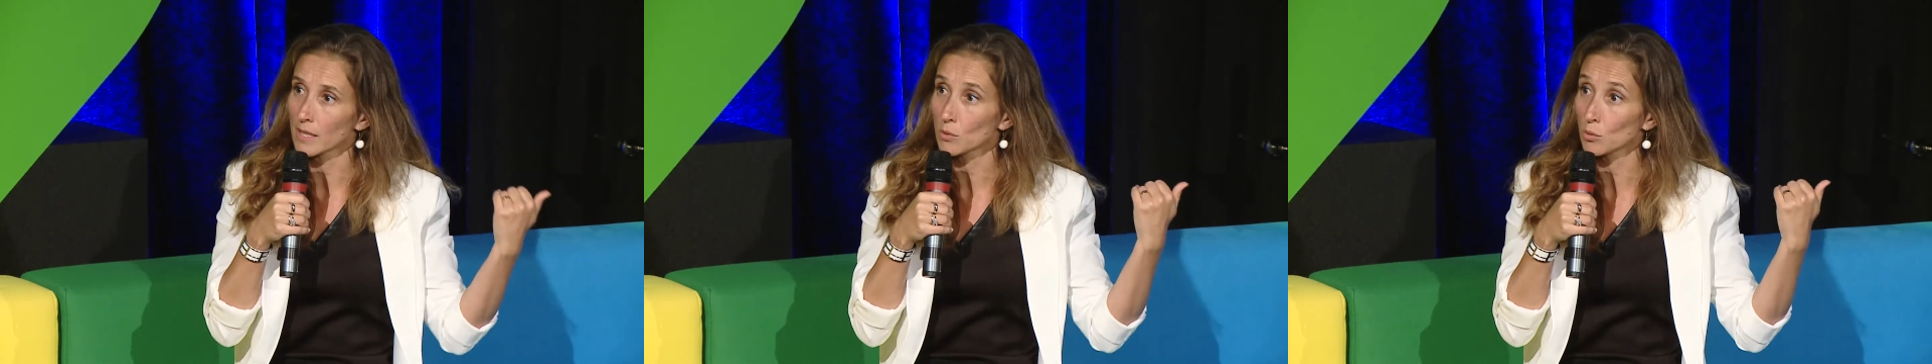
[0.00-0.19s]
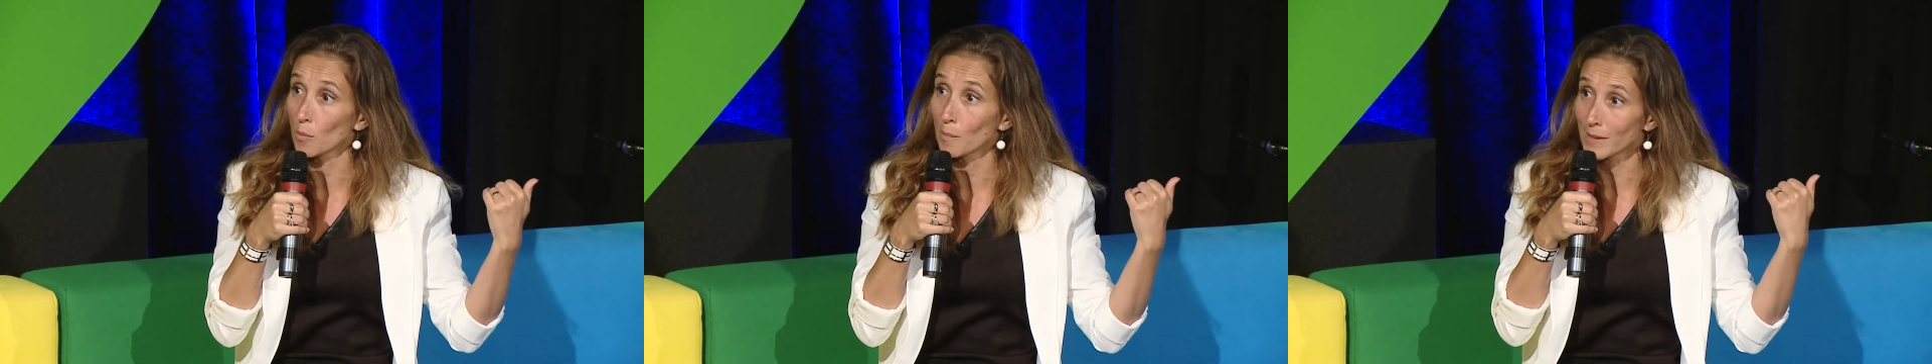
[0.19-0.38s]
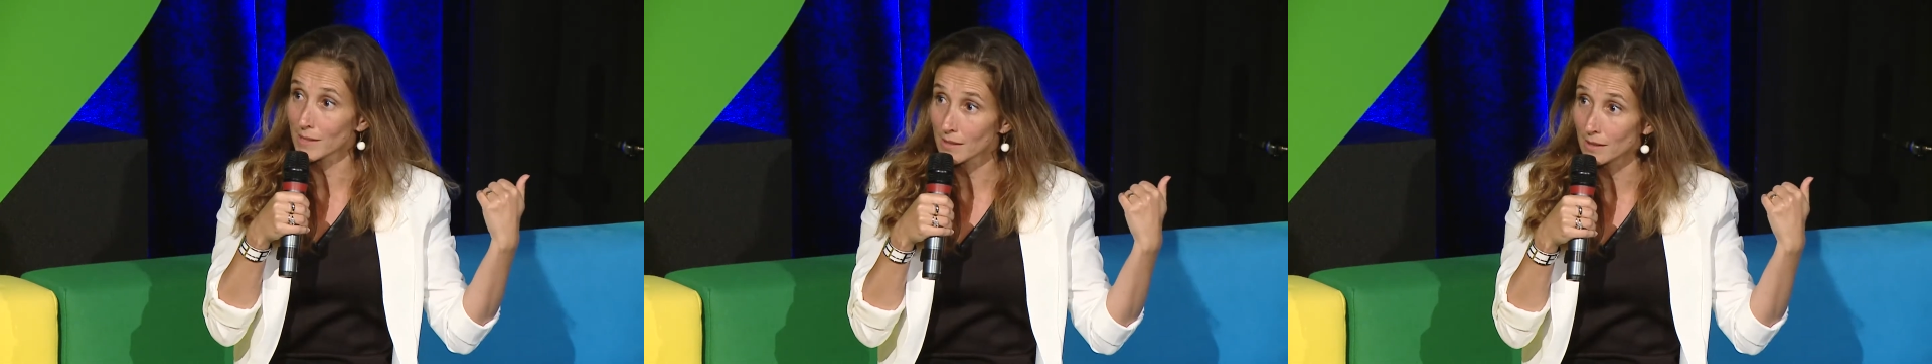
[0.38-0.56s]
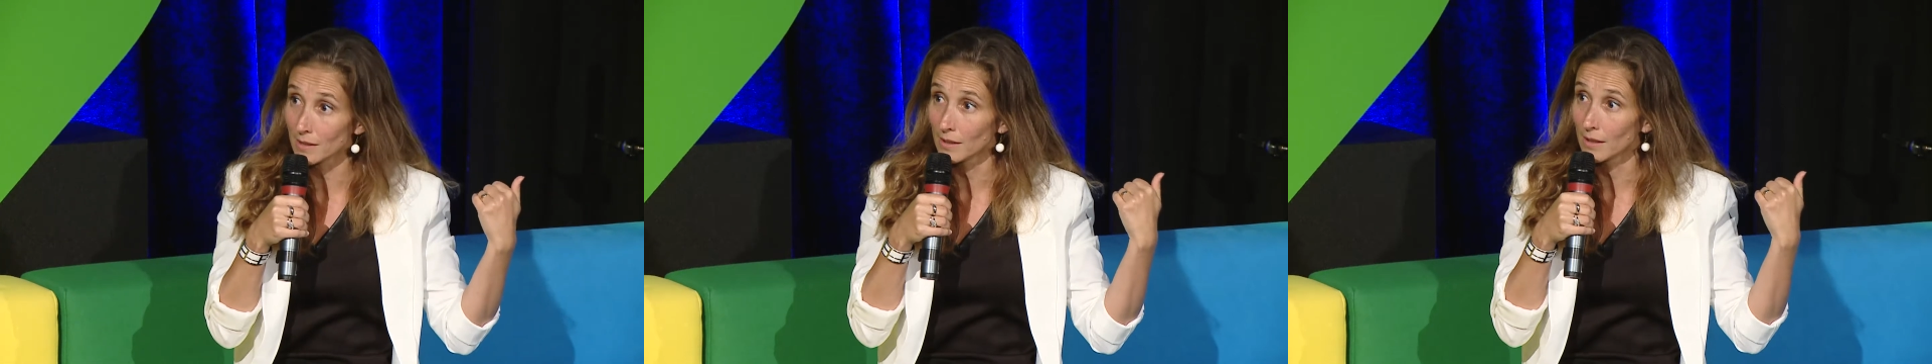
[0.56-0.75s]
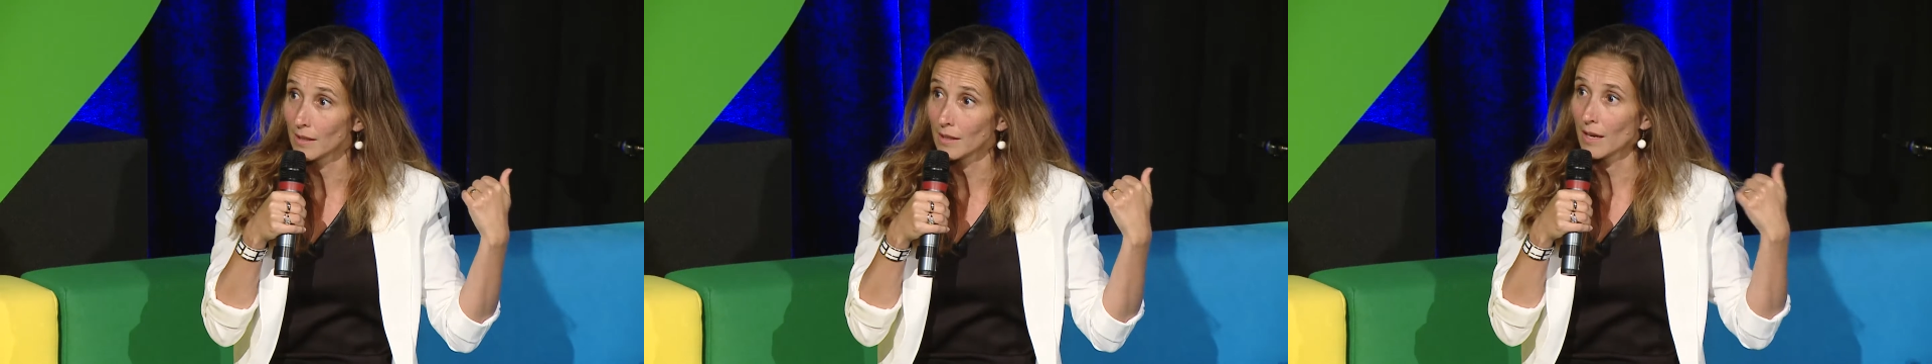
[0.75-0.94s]
using
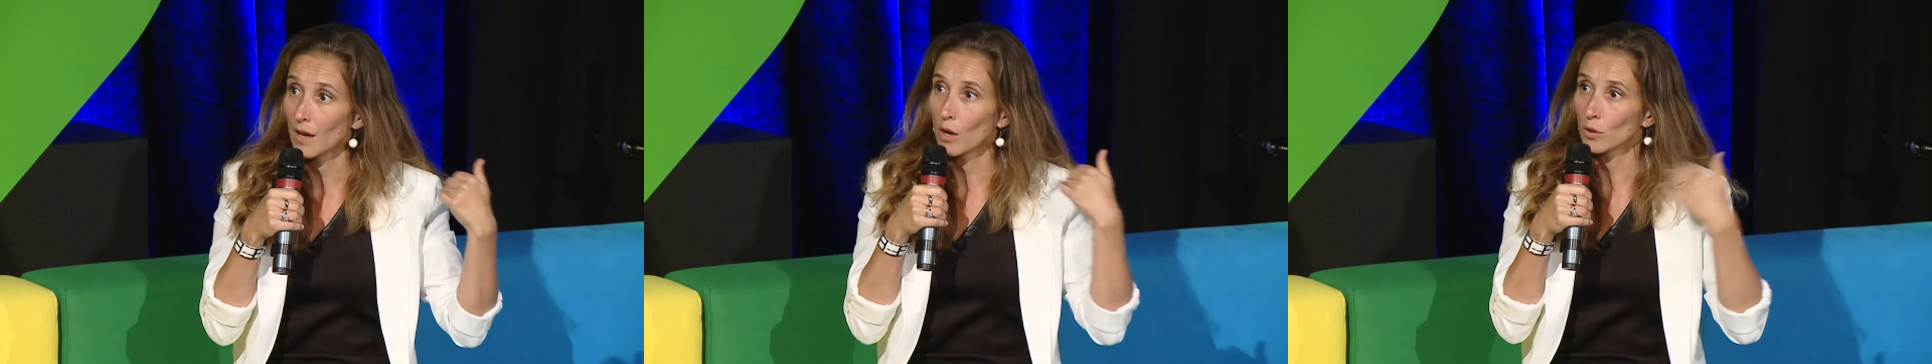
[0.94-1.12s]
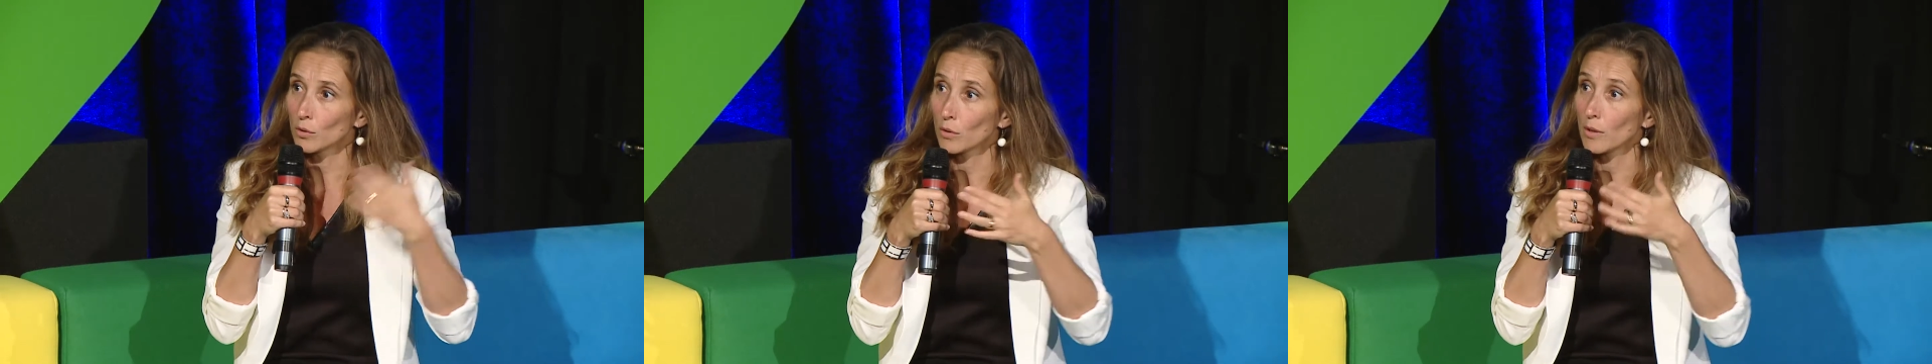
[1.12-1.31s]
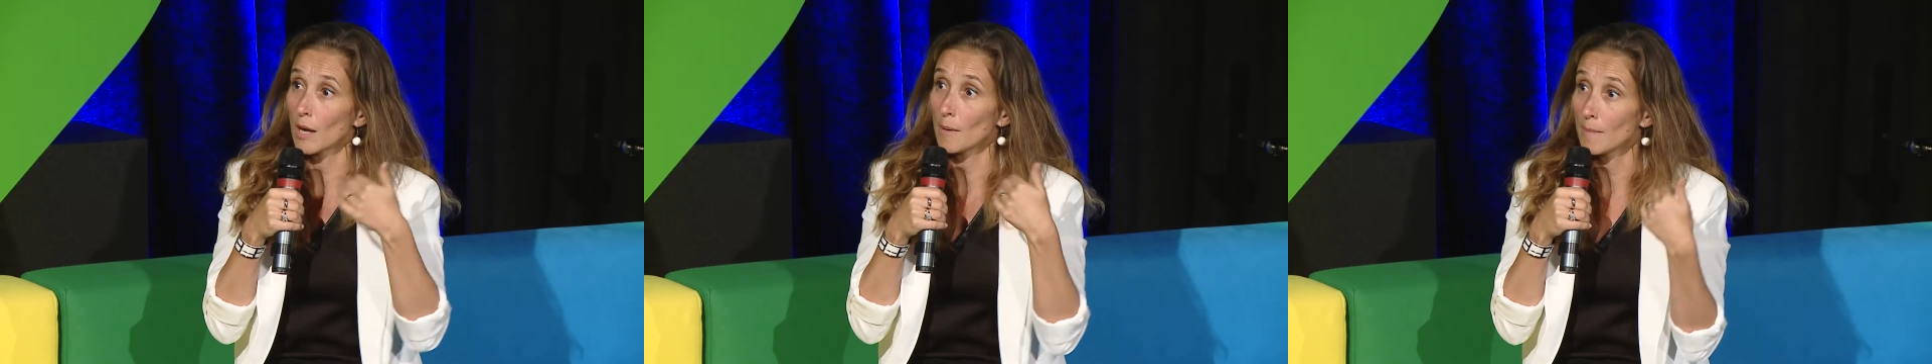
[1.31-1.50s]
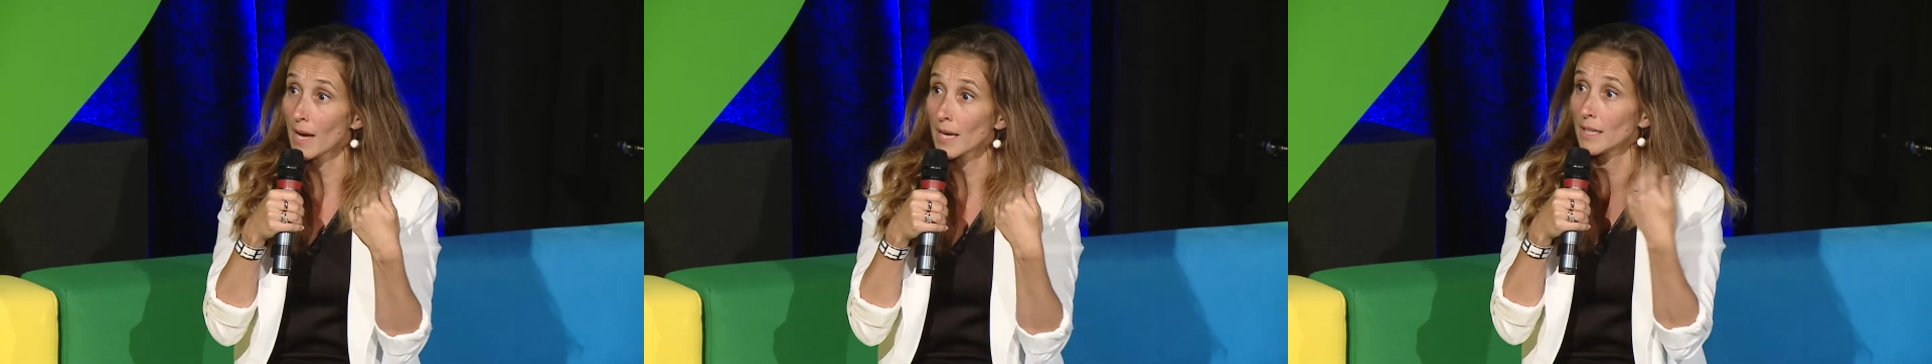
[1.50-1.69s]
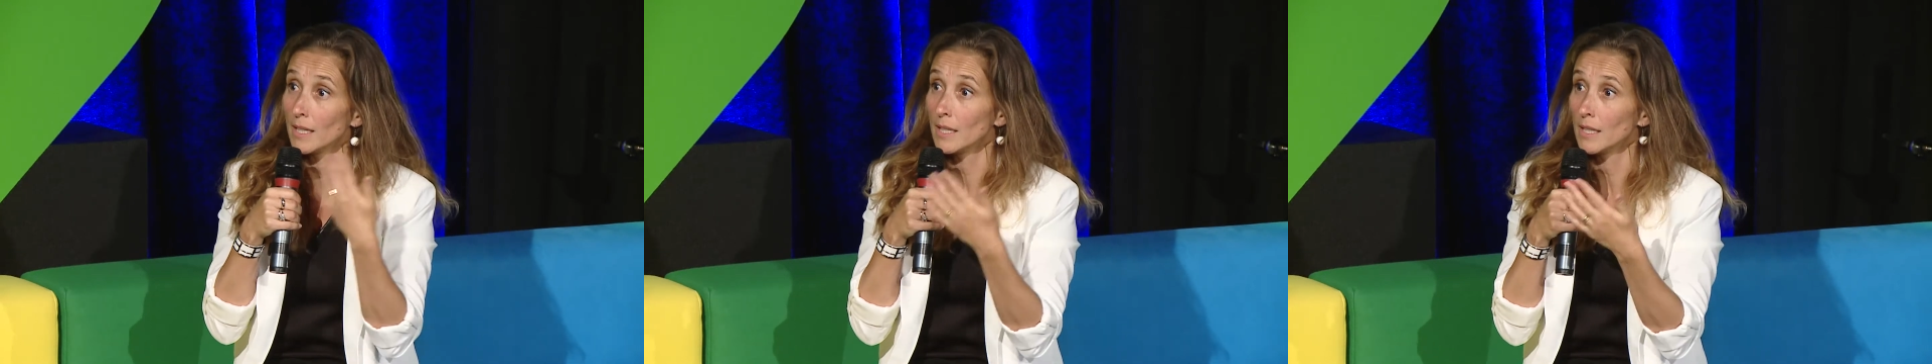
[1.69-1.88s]
it
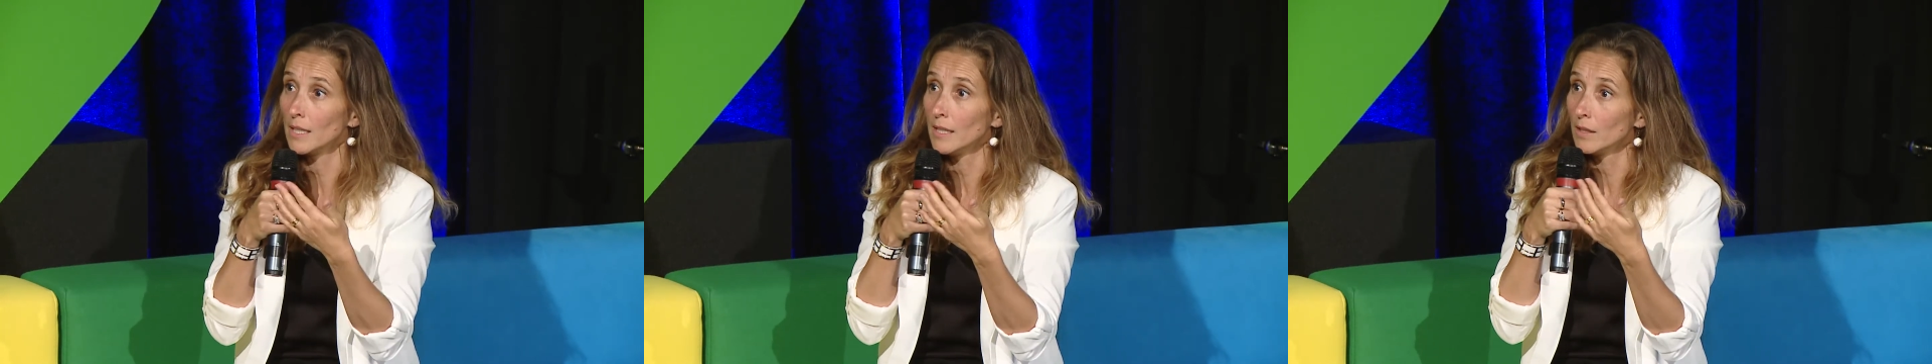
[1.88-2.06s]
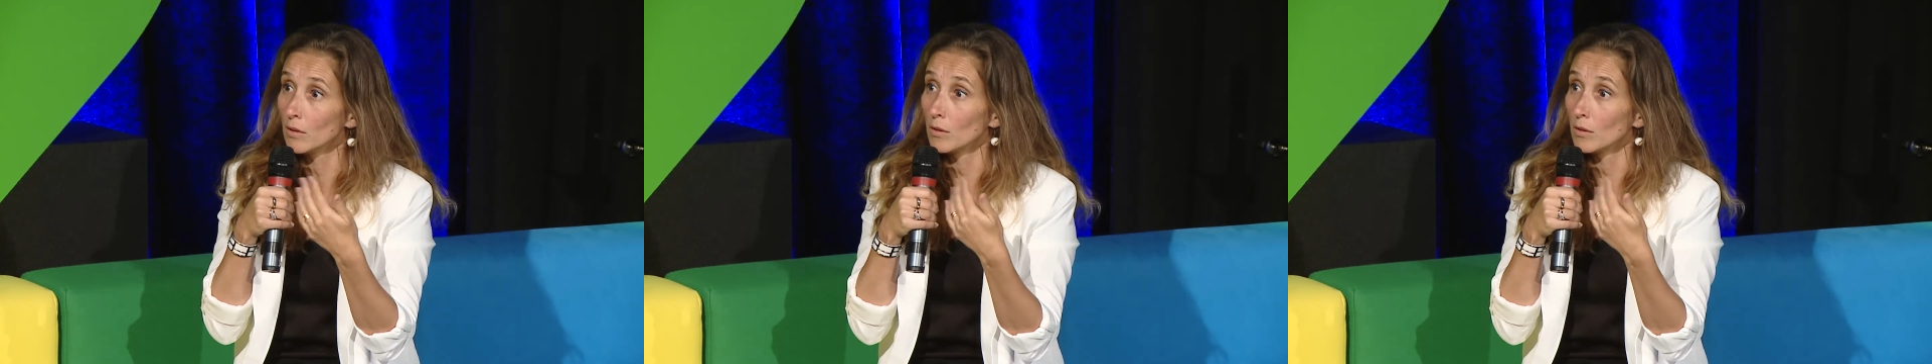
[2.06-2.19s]
with